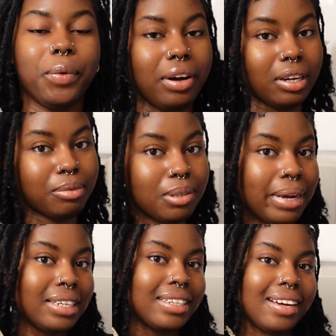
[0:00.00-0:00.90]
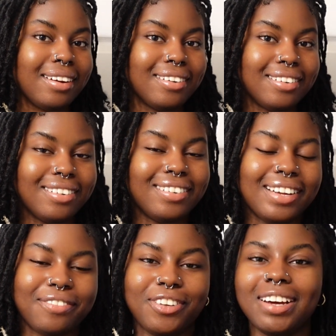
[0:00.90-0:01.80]
Welcome to my channel.
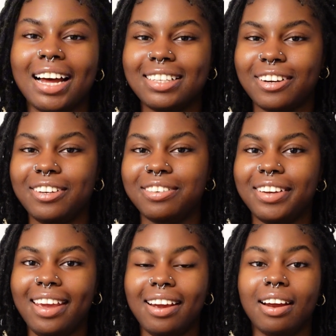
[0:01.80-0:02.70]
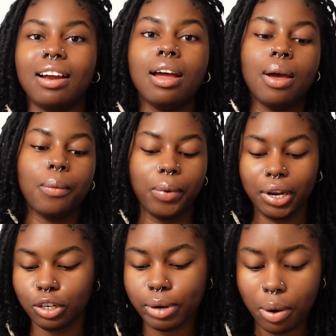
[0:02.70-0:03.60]
If you guys are new here, we're
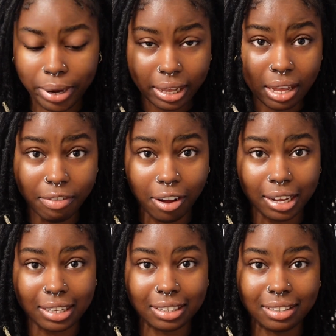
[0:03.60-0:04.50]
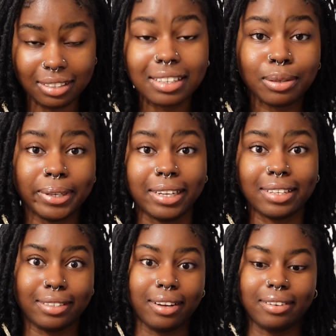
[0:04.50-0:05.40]
gonna try weekly vlogging this week.
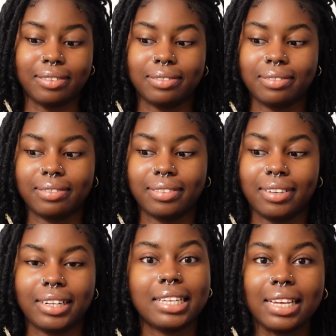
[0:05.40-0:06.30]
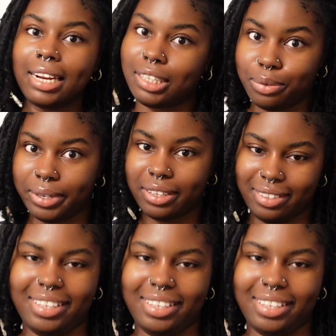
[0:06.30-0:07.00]
So let's get into it.